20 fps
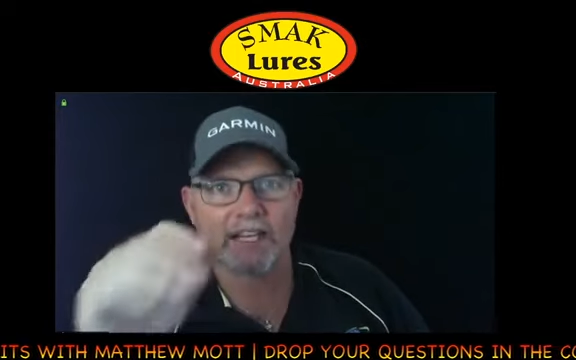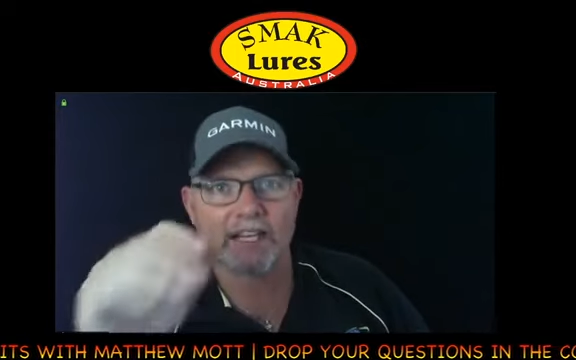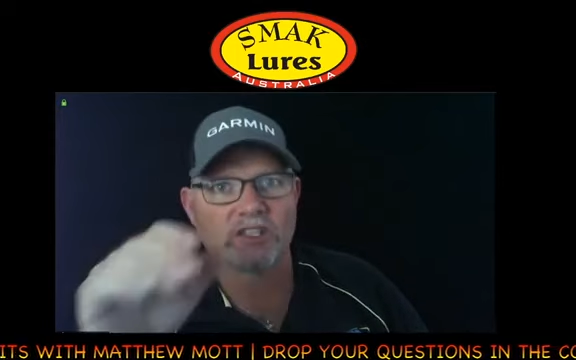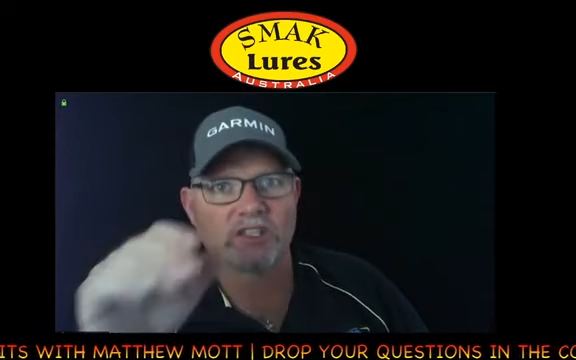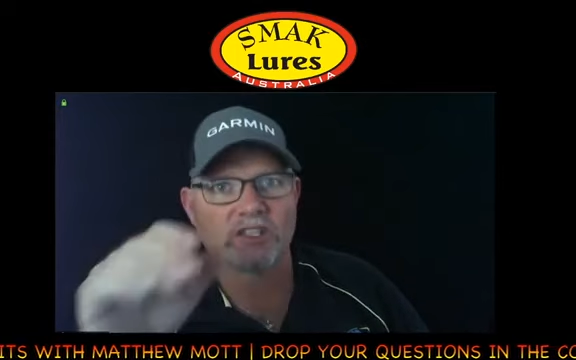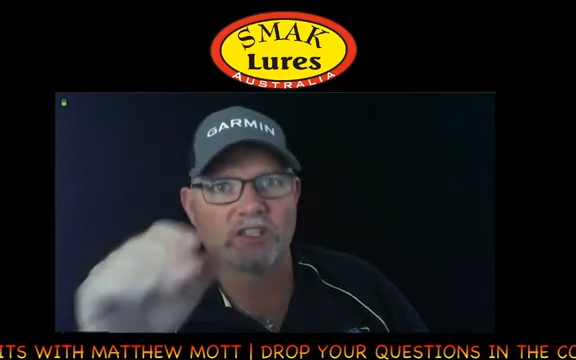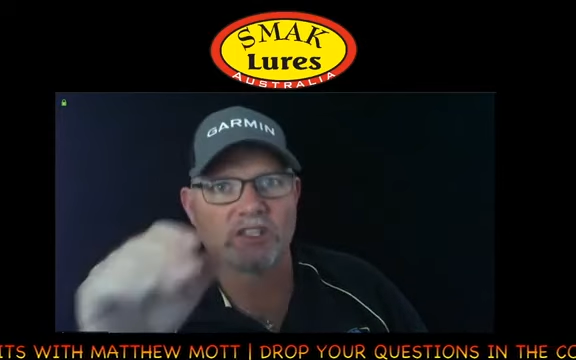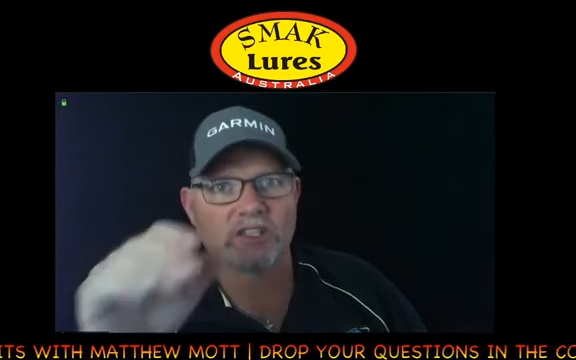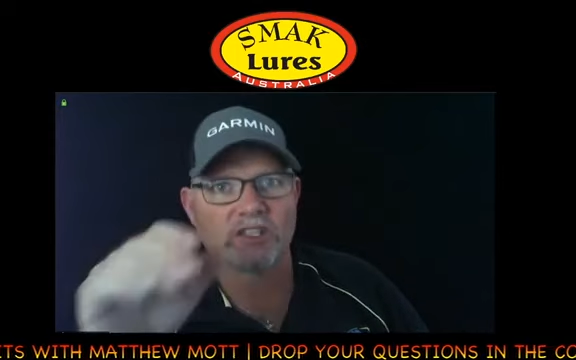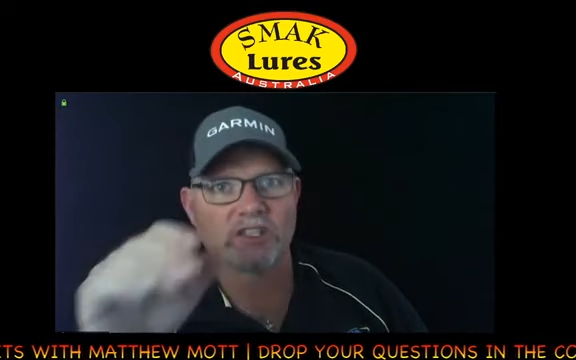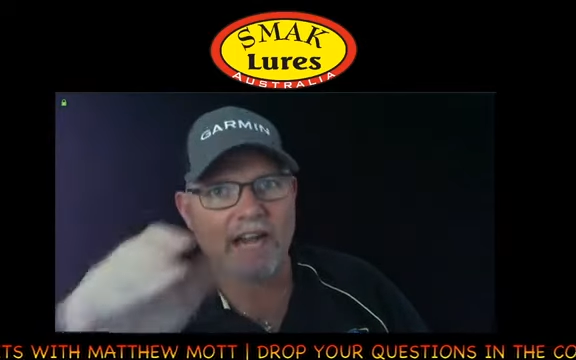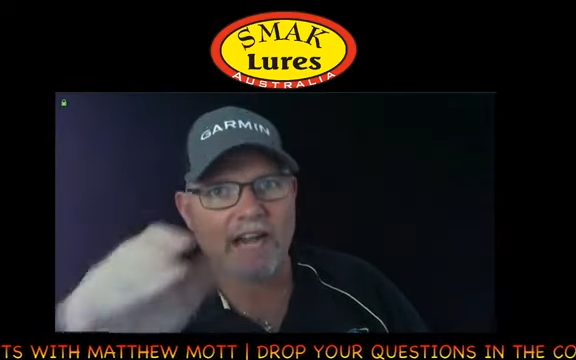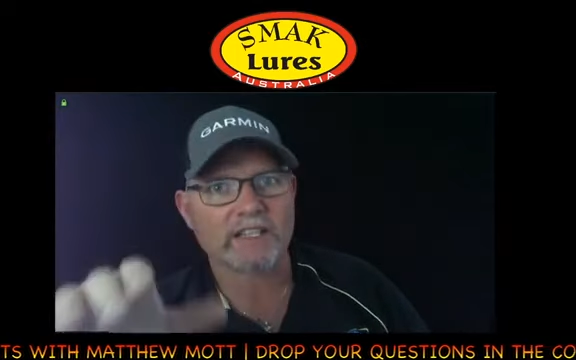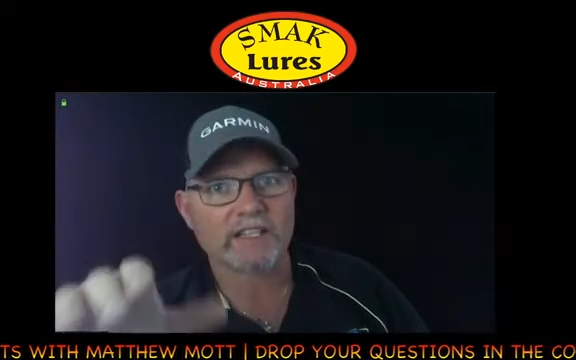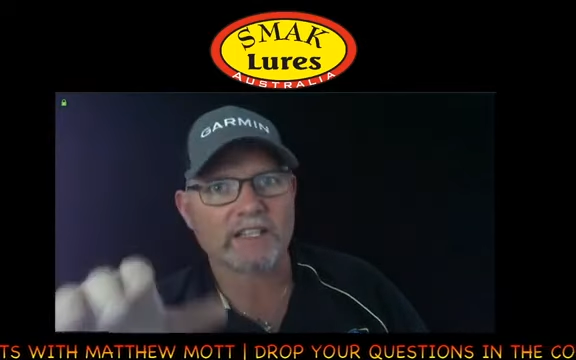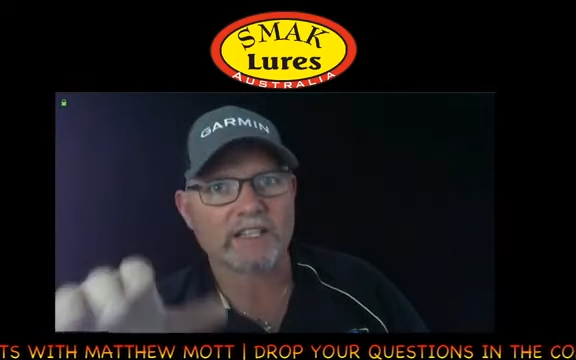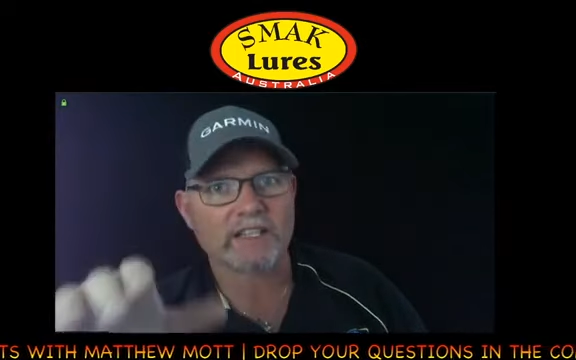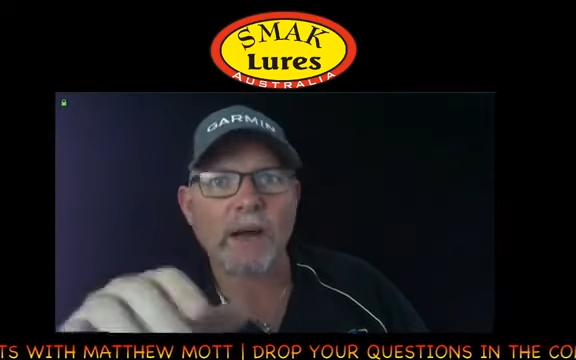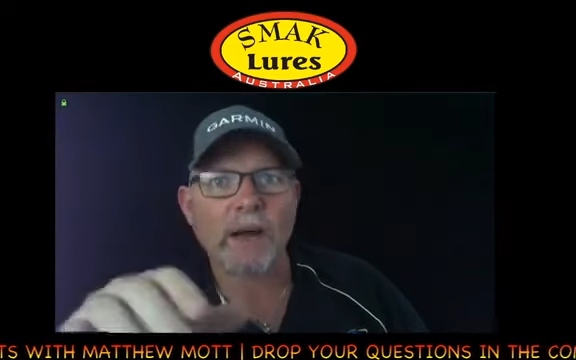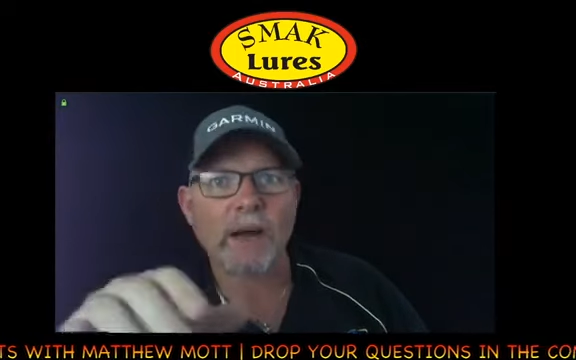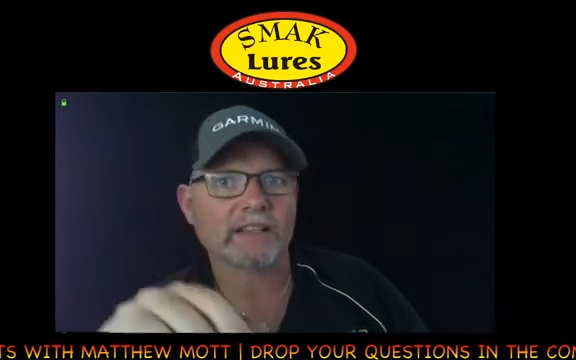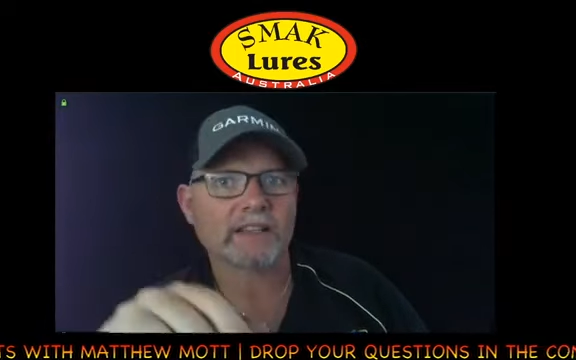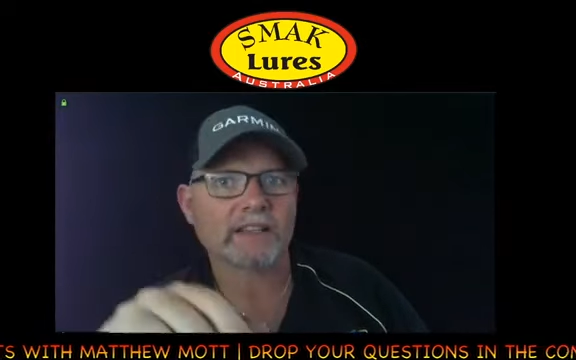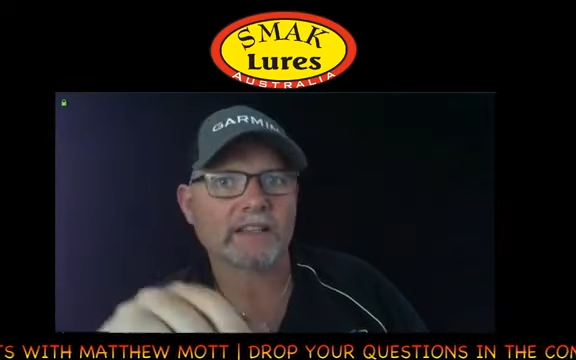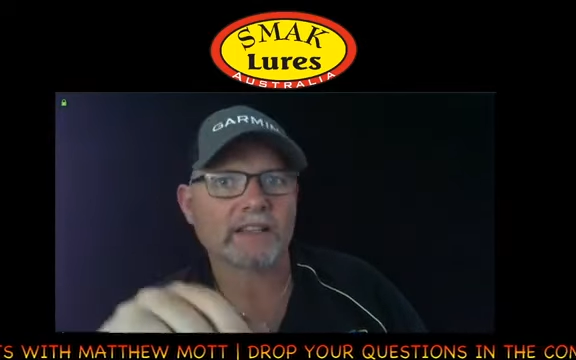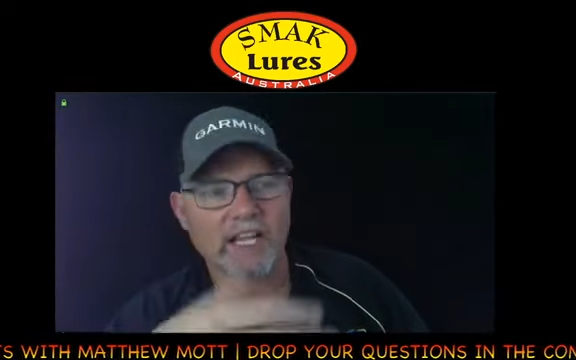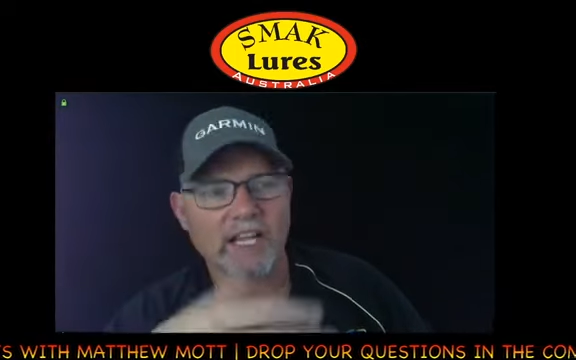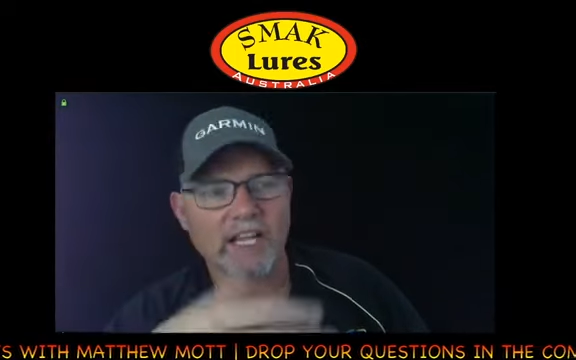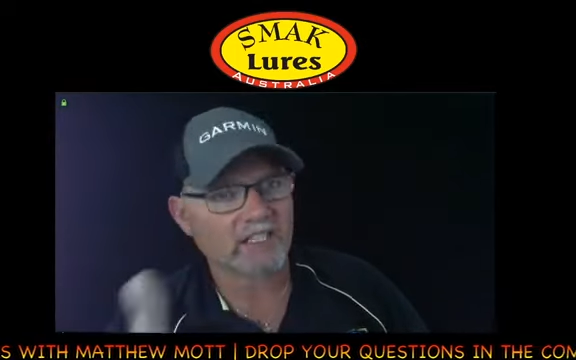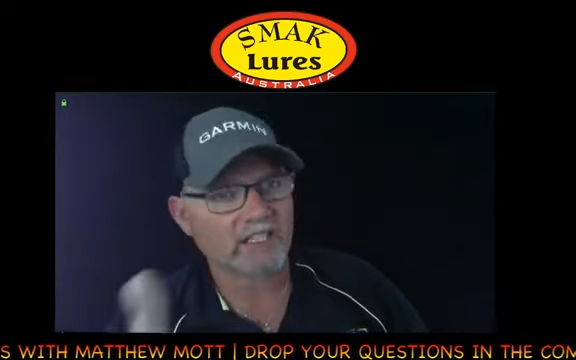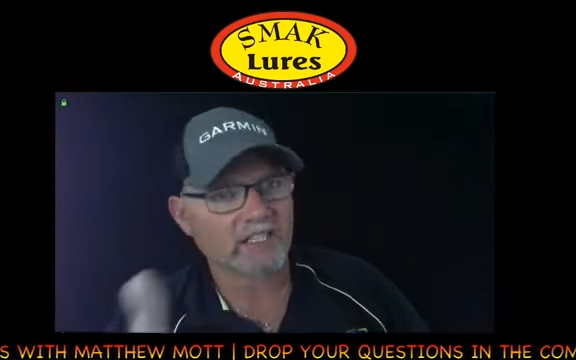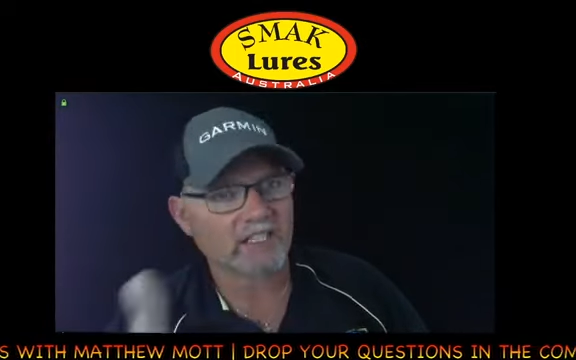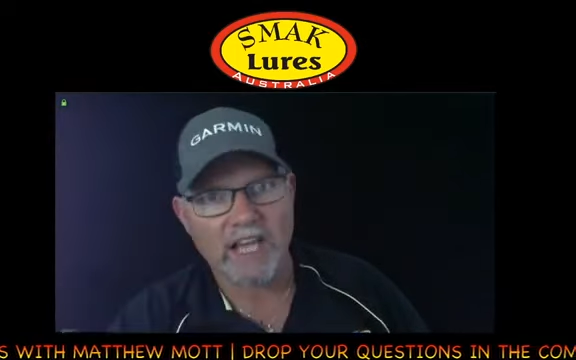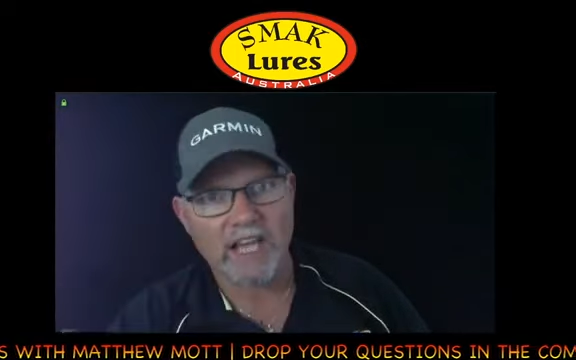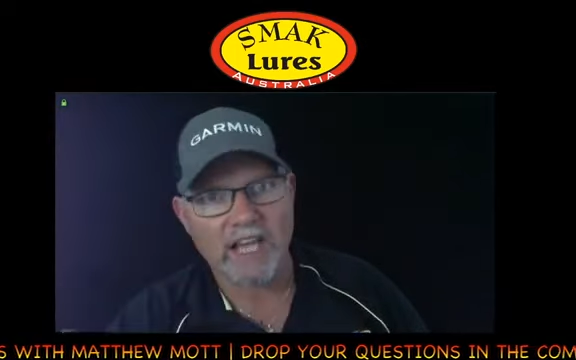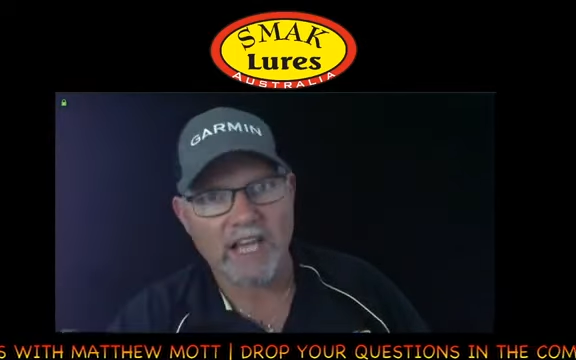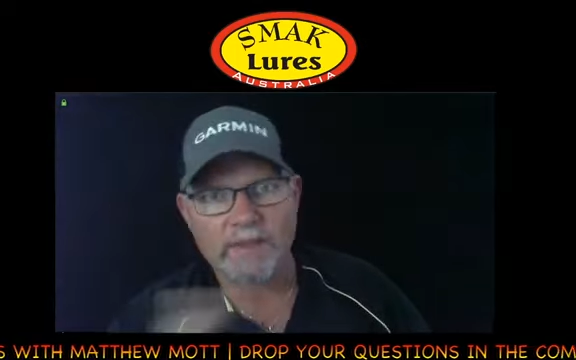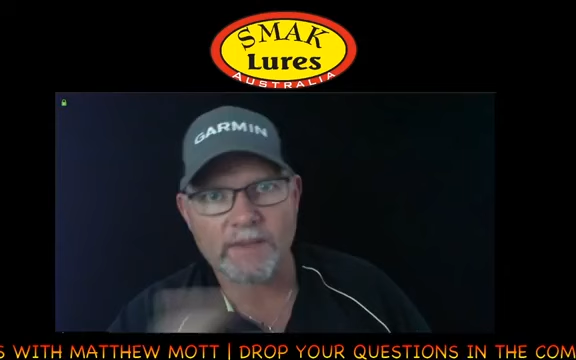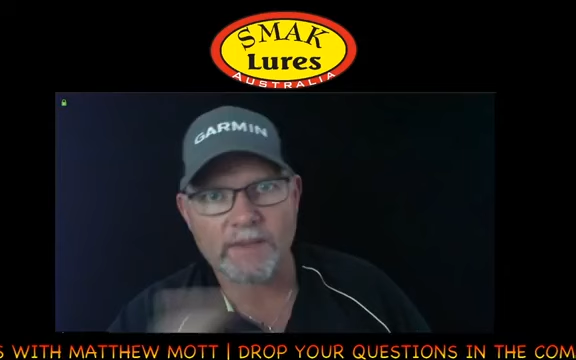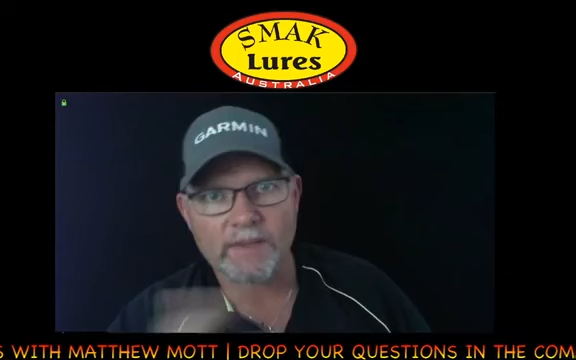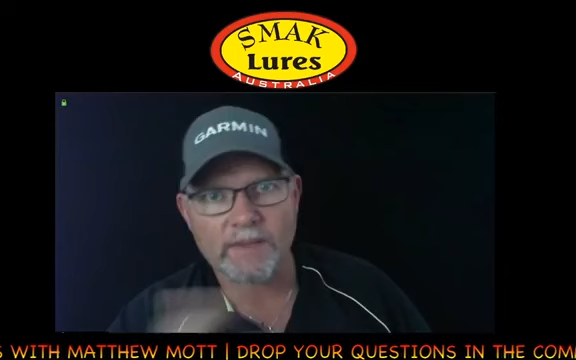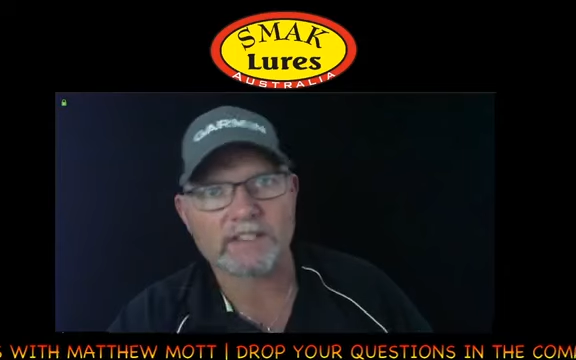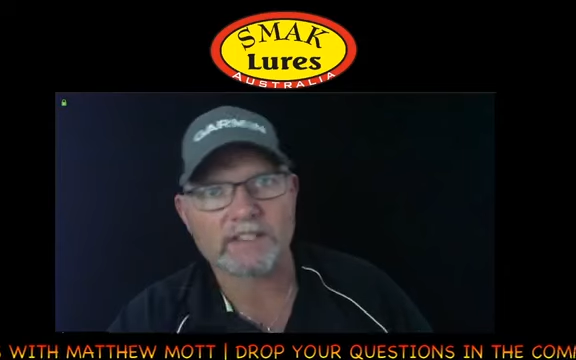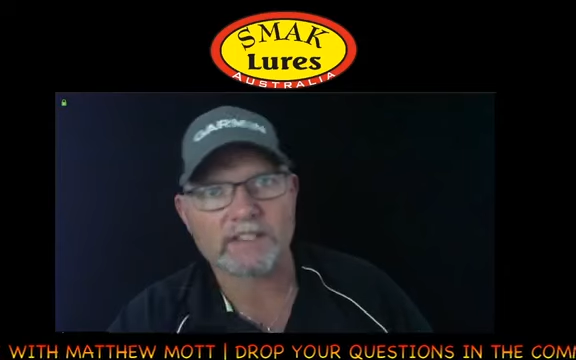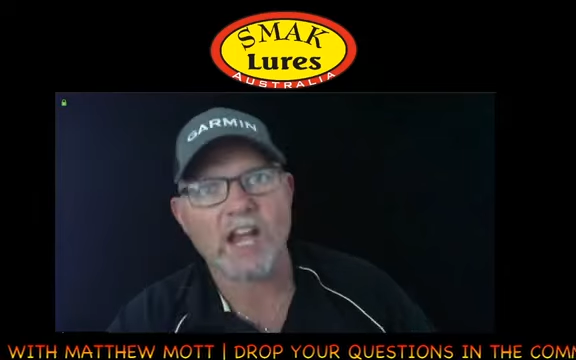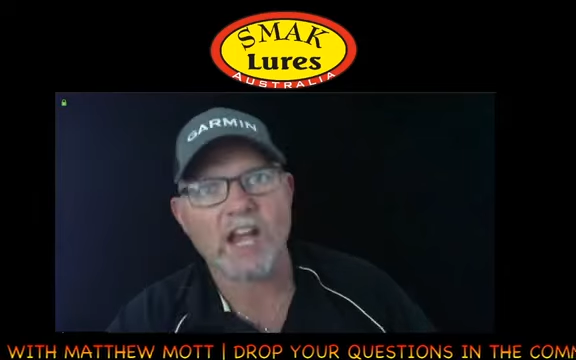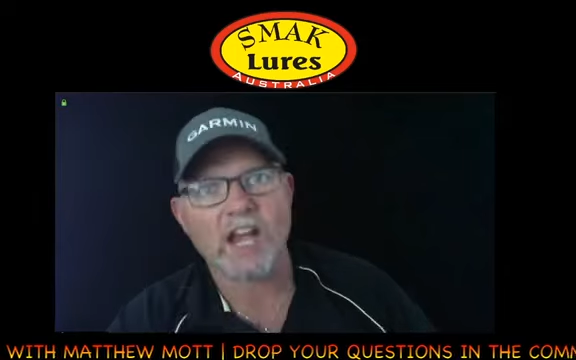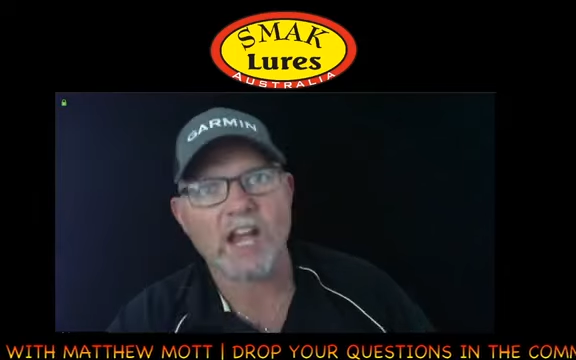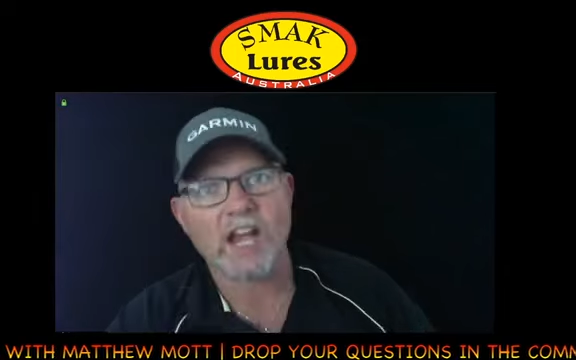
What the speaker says: That's the same thing as a jack. It's a reaction bait.